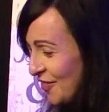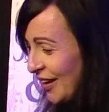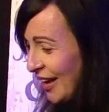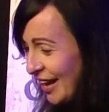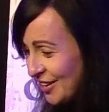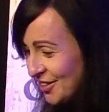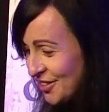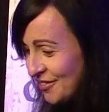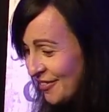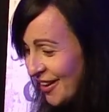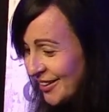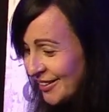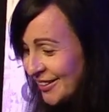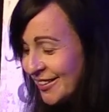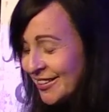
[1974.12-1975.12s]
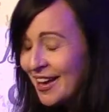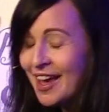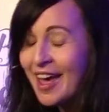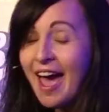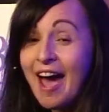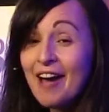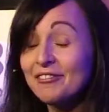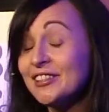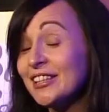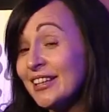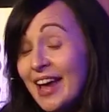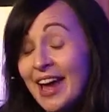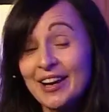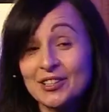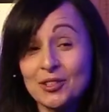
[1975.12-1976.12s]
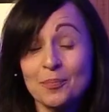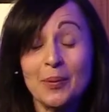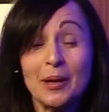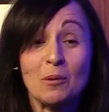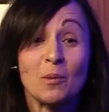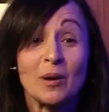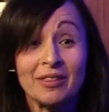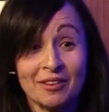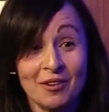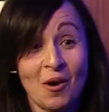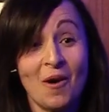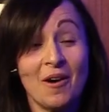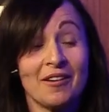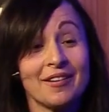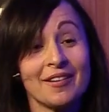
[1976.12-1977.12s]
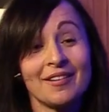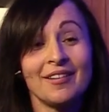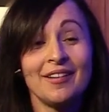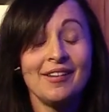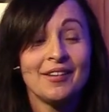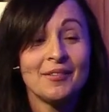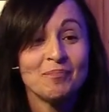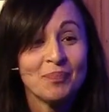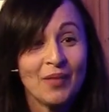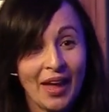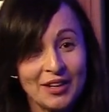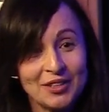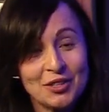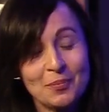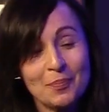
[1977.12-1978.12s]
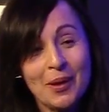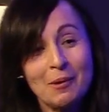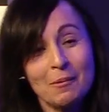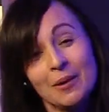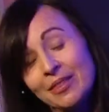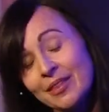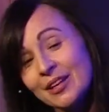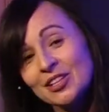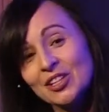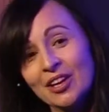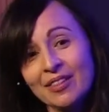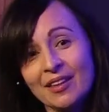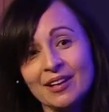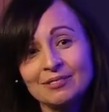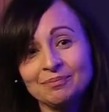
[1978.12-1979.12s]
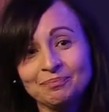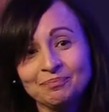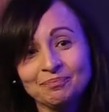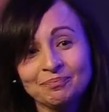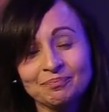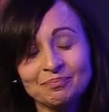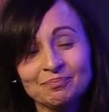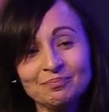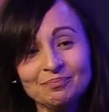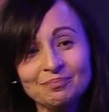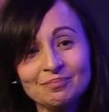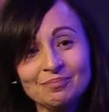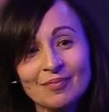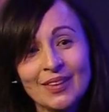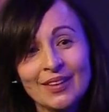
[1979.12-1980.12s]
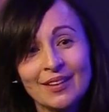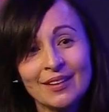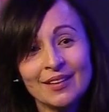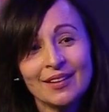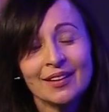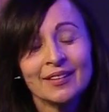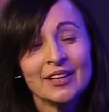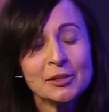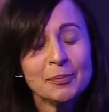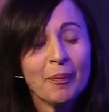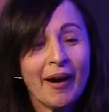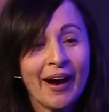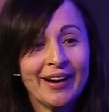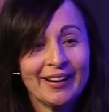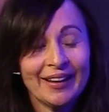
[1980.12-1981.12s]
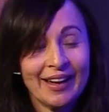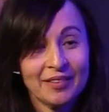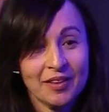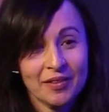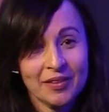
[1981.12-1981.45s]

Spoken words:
that each of us have today, to be with God and to be with each other. Let's pray together